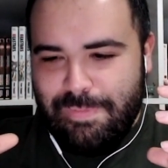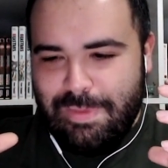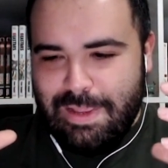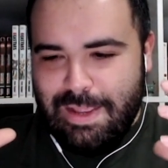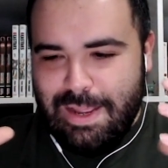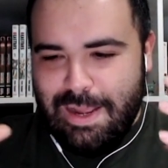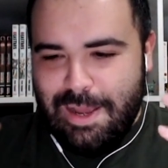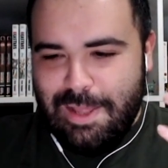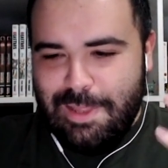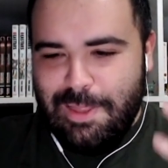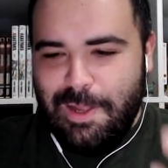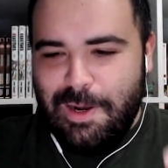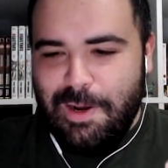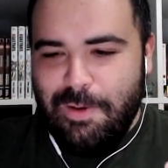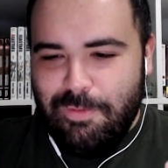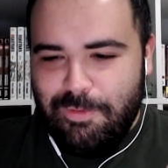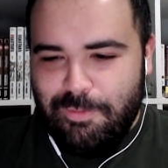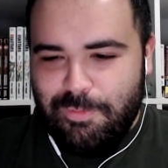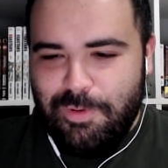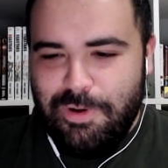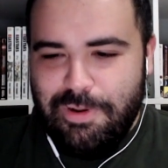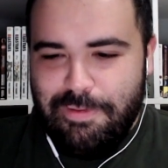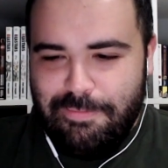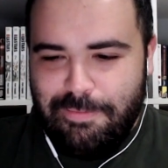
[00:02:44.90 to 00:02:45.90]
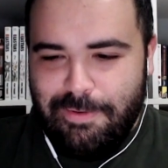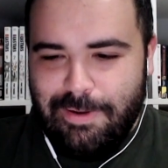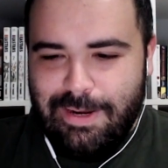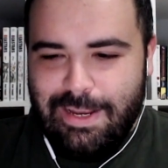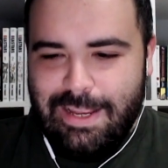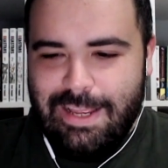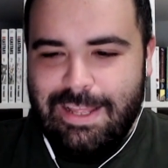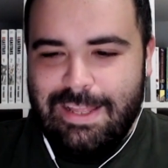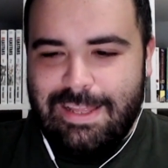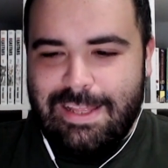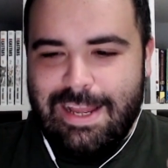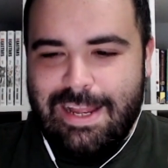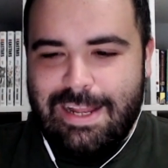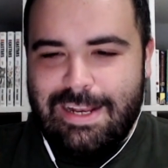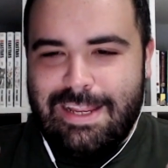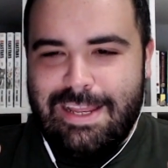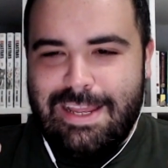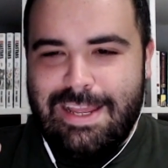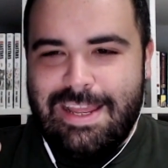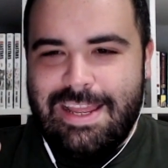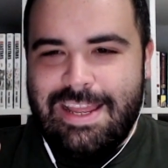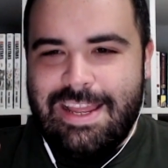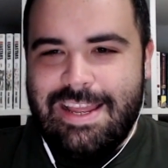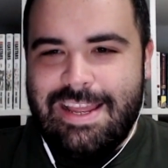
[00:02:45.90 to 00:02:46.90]
I thought it was pretty funny that
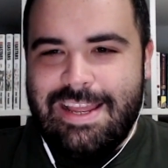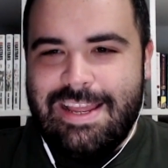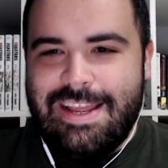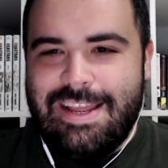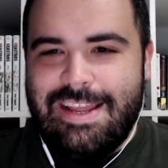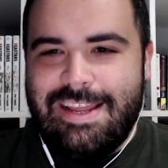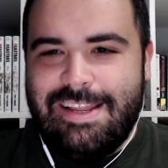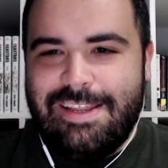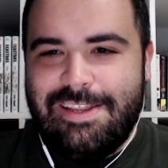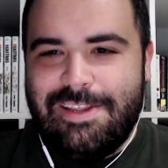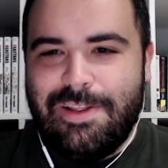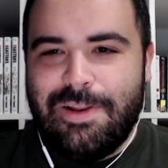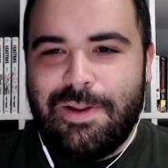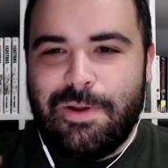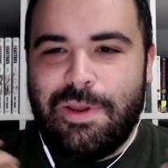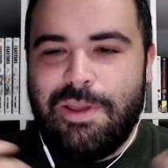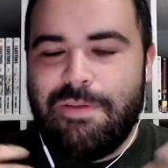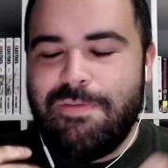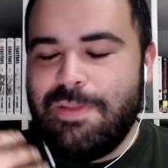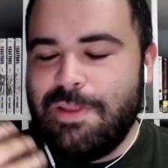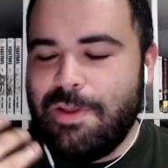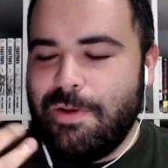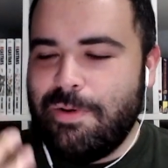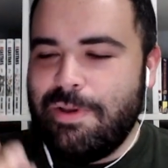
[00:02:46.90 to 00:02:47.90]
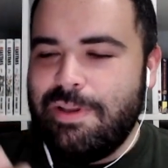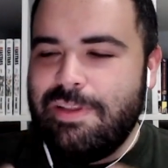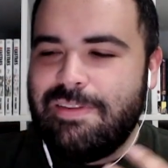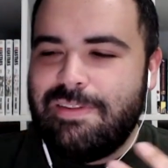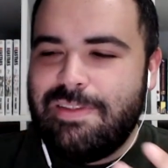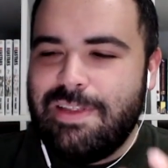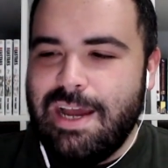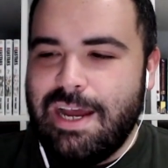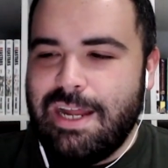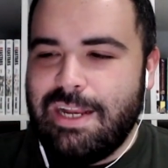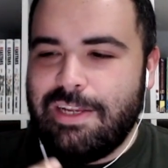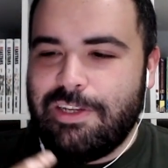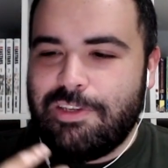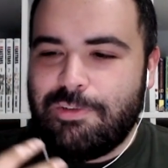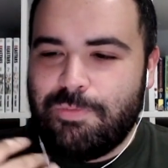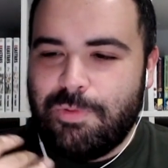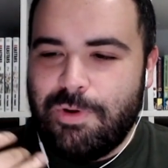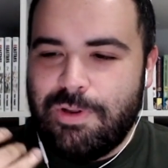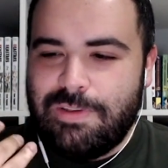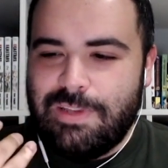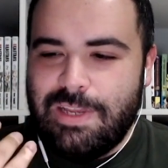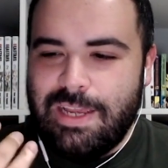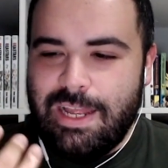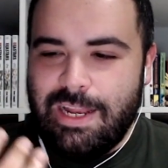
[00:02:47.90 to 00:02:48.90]
he, you know, even though he's not
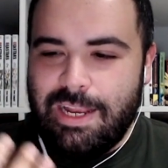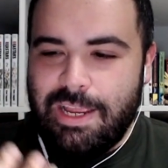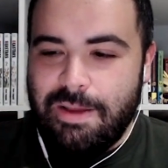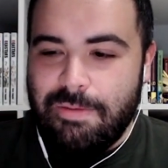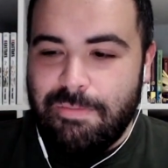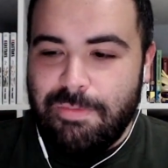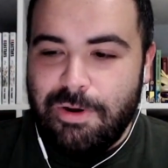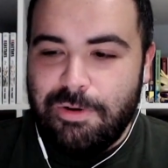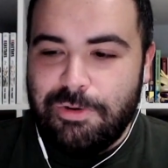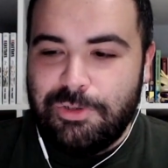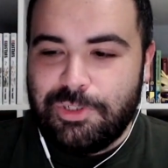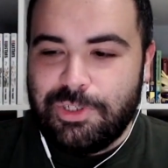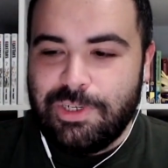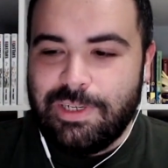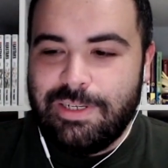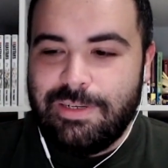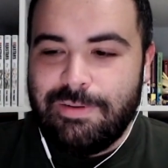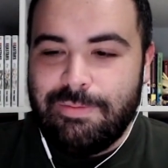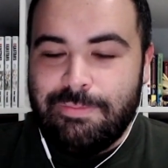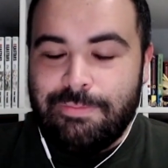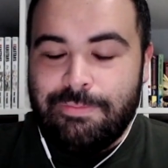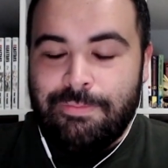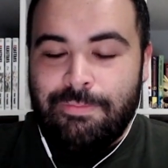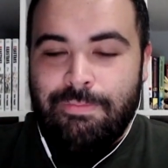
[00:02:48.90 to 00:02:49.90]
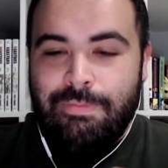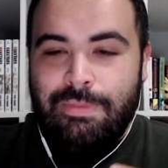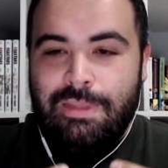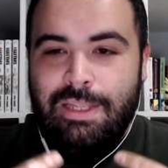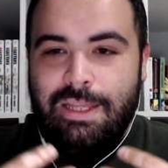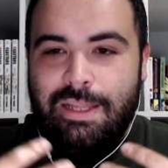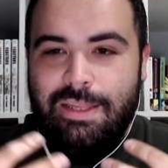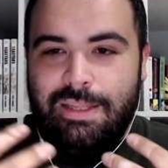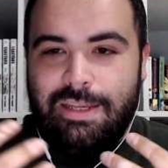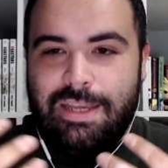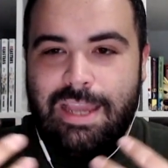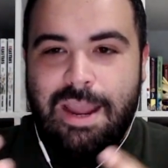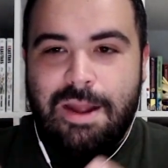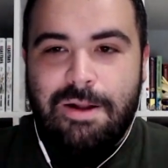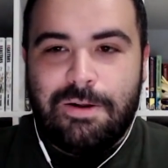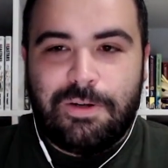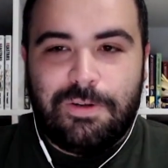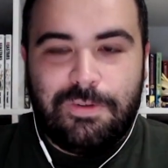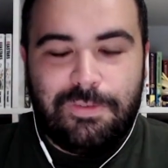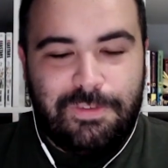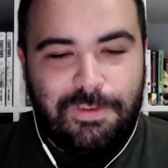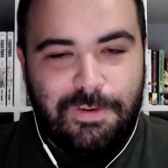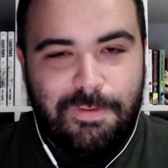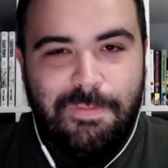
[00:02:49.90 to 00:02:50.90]
expressing any emotion, the
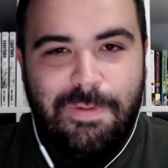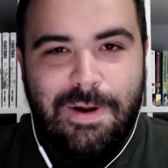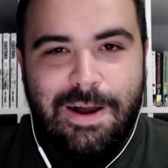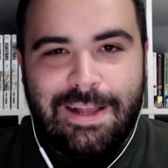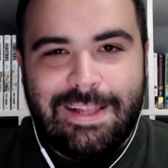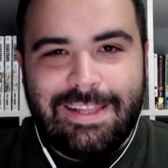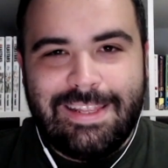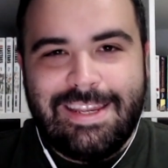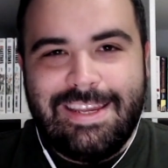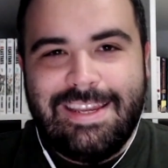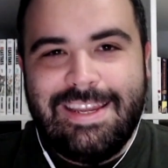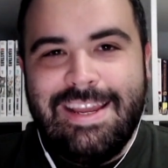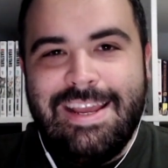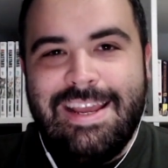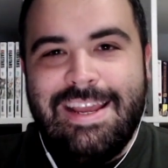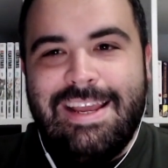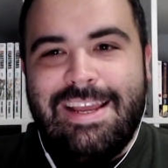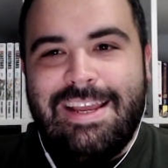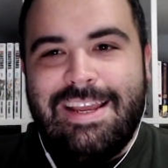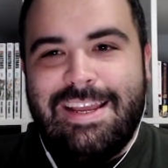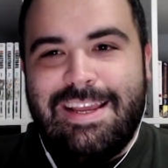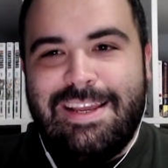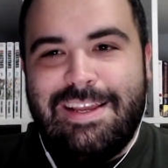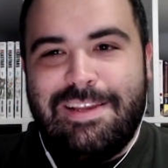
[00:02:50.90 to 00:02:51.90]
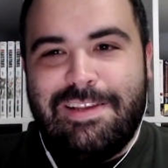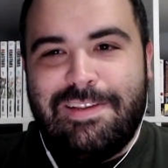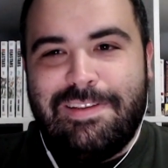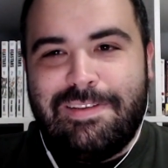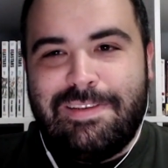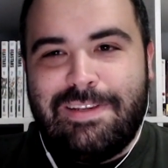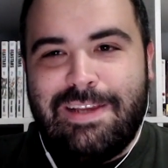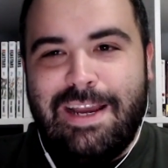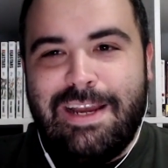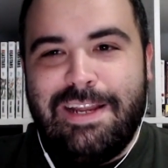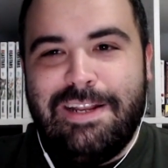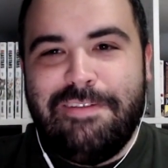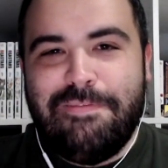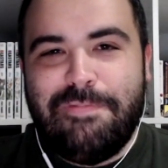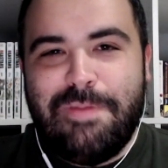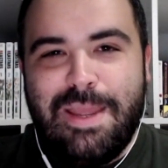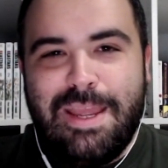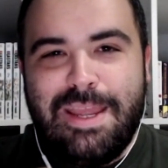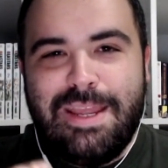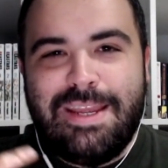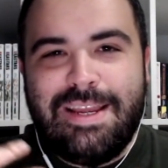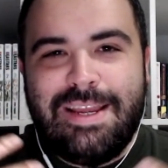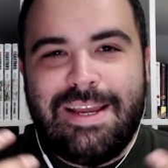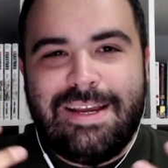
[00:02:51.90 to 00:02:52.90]
character Somali is kind of
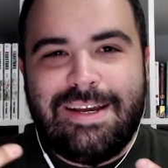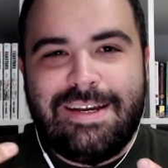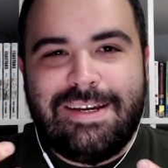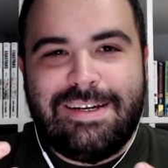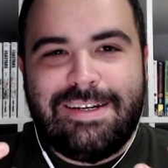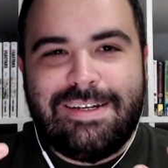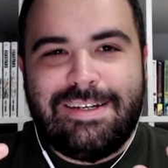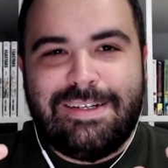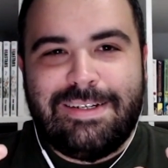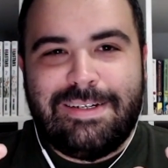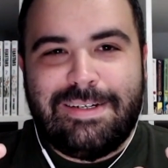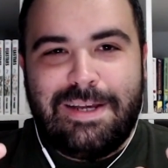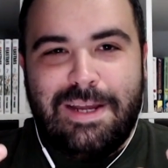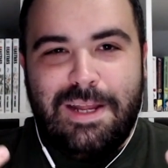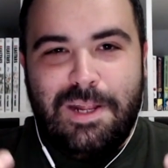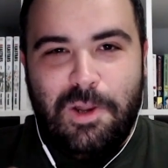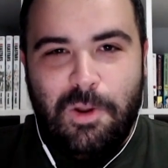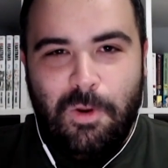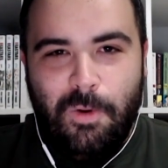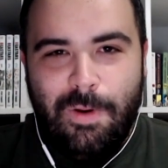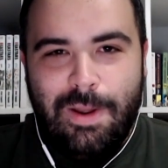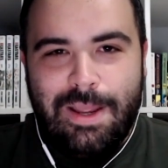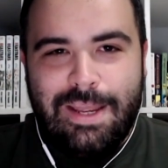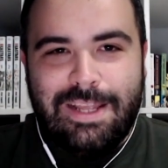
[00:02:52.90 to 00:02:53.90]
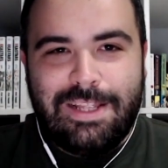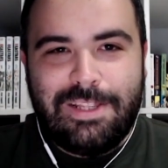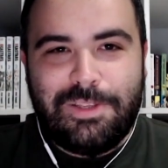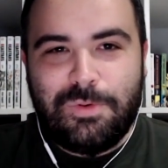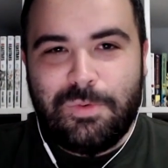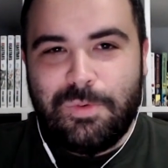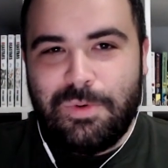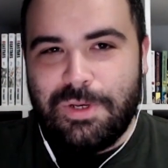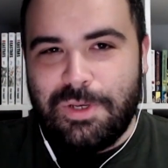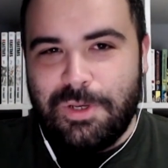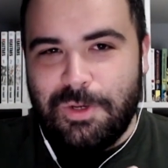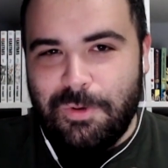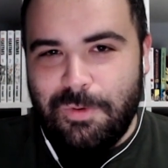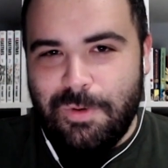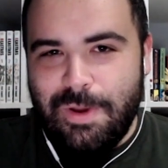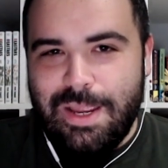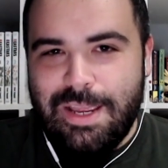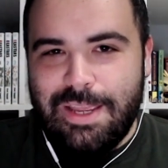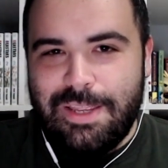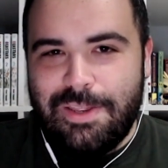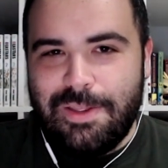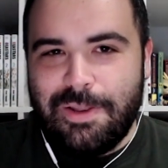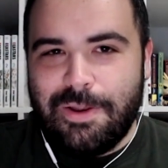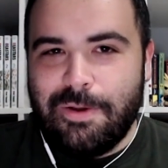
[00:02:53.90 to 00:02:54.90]
being uh, annoying to a
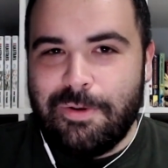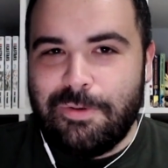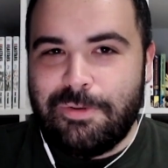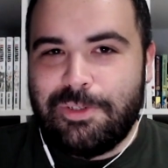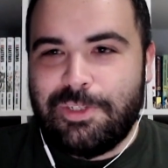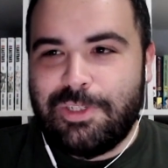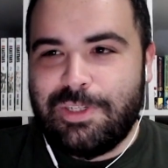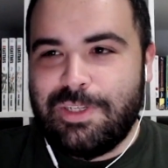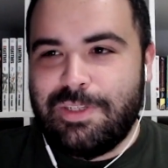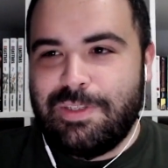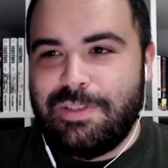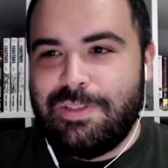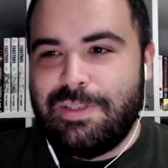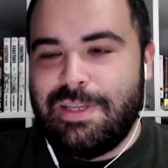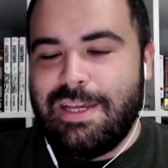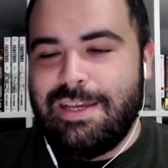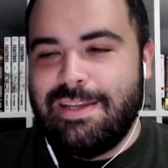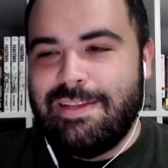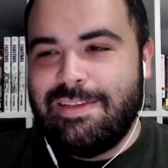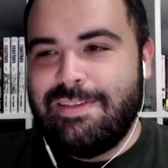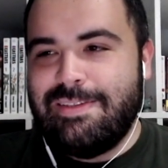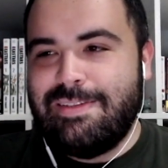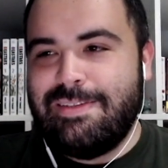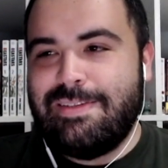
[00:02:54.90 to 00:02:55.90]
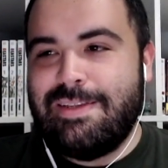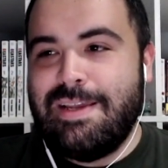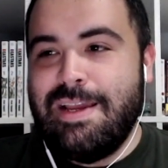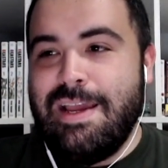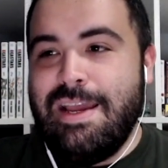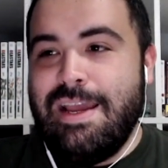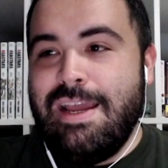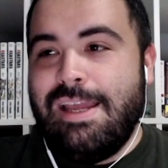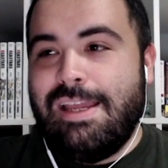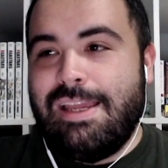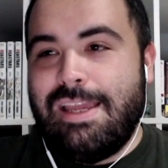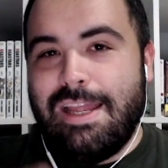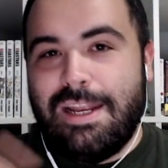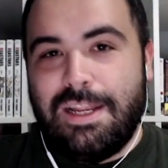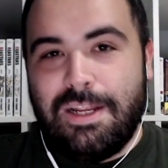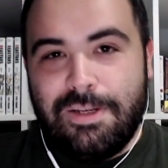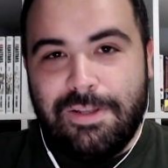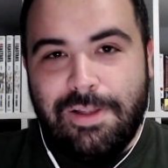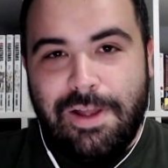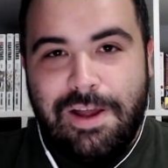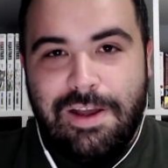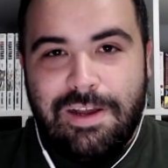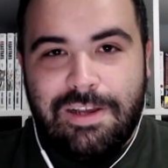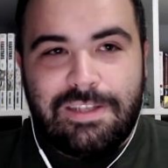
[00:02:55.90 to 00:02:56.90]
degree. You know, she is getting
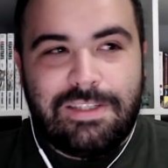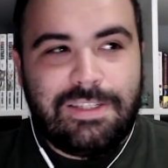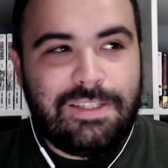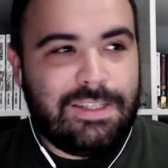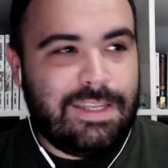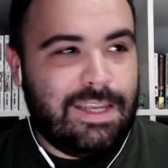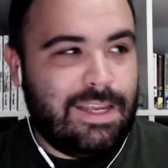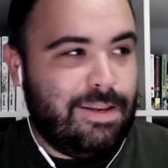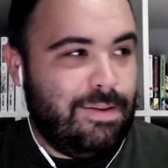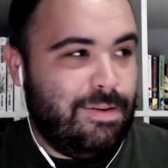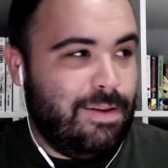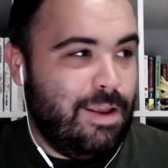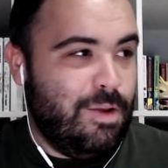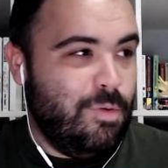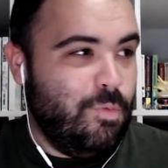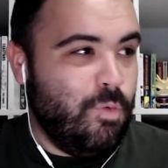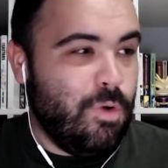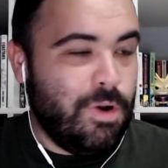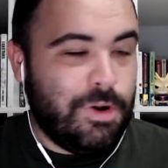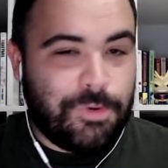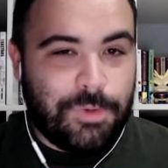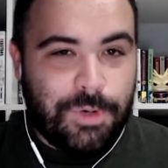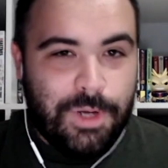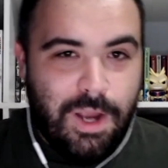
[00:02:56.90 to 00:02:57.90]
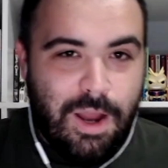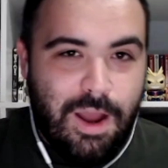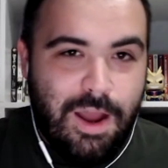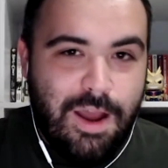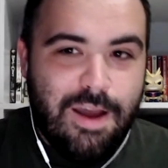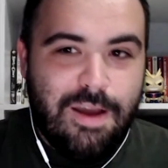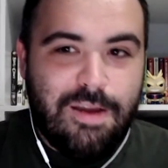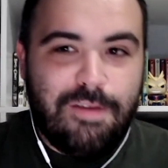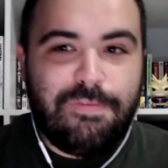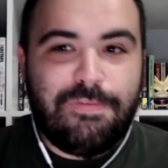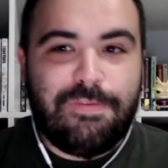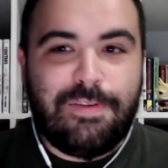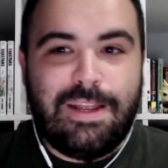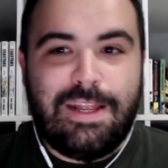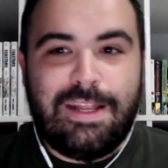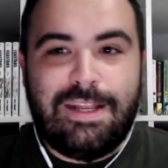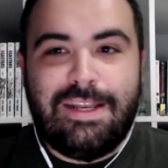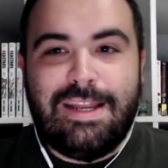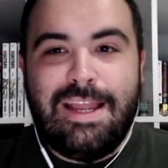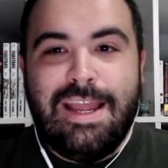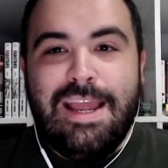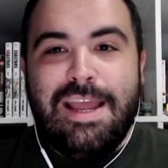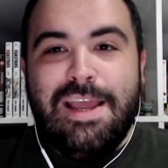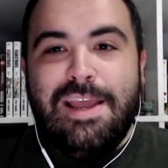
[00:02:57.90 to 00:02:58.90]
lost and, and wandering off,
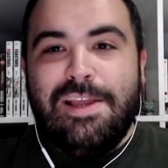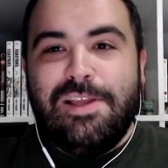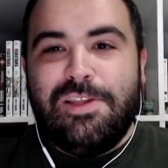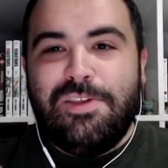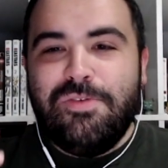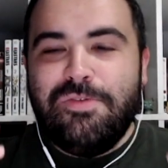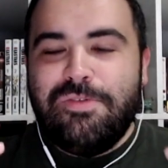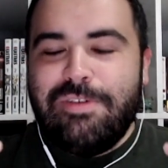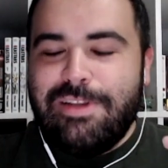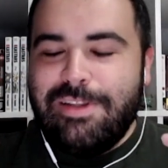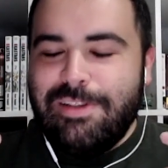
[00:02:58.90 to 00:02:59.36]
and you